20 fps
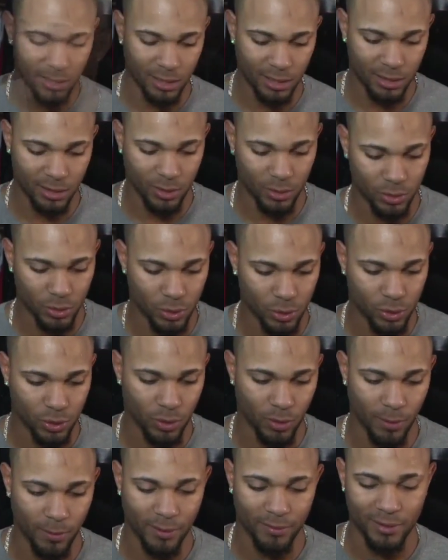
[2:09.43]
Those two
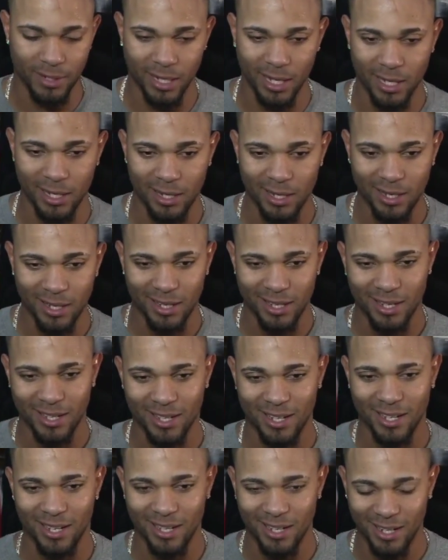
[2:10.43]
show up every day.
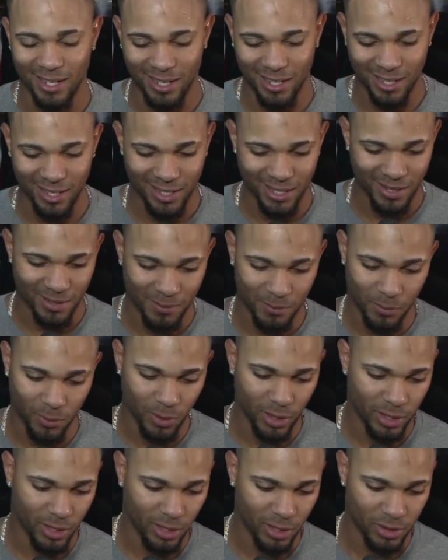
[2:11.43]

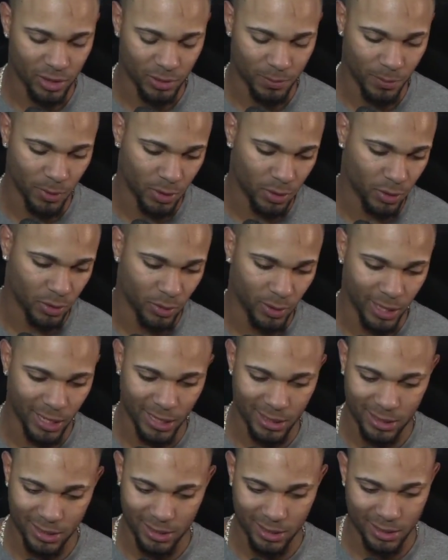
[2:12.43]
Mookie, you can just book two
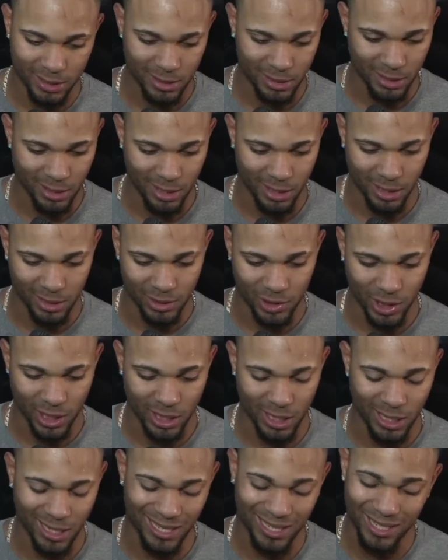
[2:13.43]
hits.
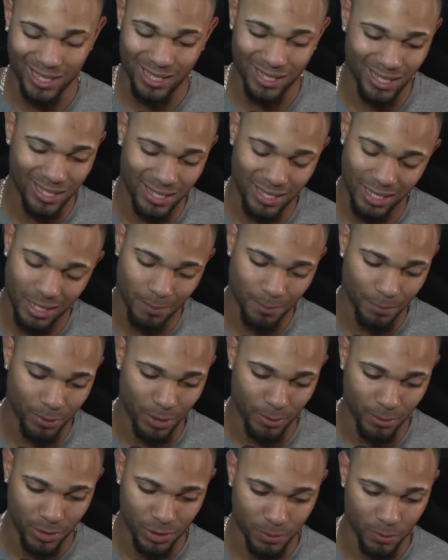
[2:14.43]
JD, you can
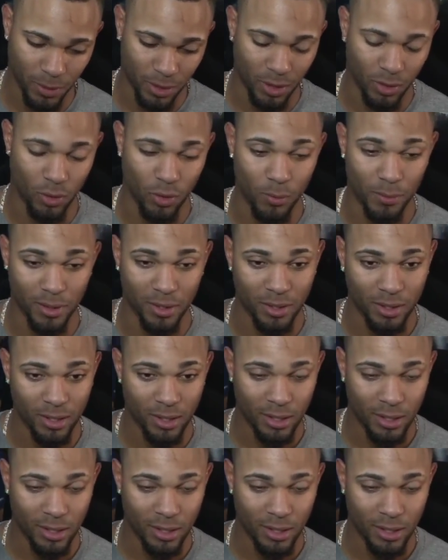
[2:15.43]
pretty much book a homer.